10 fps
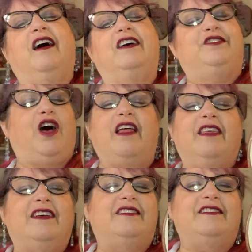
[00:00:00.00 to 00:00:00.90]
saw
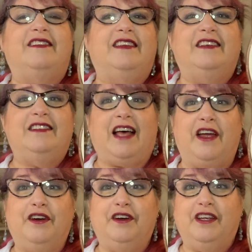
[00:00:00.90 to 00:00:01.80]
this the
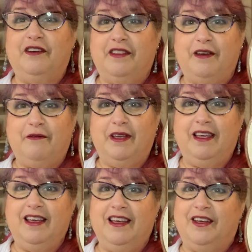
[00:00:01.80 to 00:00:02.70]
entire year that
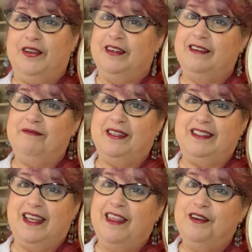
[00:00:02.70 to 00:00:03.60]
we couldn't be
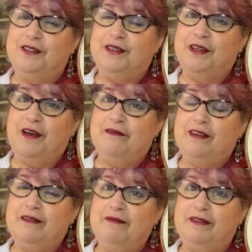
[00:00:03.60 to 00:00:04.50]
together during
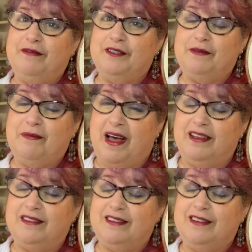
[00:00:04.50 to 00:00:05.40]
COVID before she
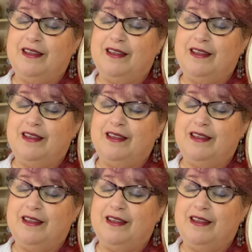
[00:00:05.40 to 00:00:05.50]
passed.